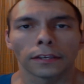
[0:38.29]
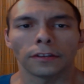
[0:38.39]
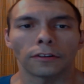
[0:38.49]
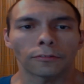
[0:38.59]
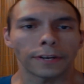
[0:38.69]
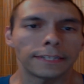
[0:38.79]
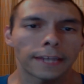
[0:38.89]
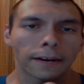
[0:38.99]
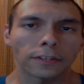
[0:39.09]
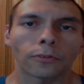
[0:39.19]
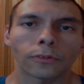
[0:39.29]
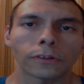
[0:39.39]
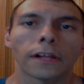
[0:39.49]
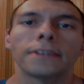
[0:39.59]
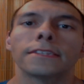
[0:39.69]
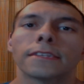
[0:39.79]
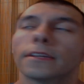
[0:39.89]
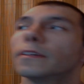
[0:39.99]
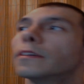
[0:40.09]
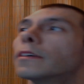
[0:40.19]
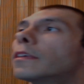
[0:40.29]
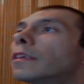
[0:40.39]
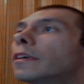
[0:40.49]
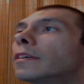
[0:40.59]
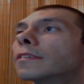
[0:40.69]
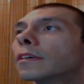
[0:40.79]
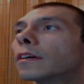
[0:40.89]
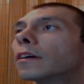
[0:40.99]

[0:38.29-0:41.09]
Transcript: re-territorializing these